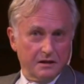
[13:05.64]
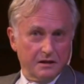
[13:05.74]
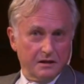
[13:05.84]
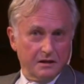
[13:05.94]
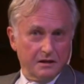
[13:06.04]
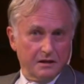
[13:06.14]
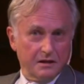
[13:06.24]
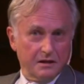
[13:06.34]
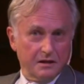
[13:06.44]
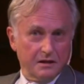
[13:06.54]

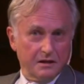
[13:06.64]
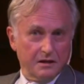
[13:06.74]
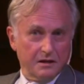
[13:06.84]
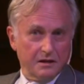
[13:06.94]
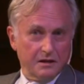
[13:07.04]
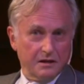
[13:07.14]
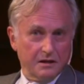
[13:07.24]
Nobody speaks.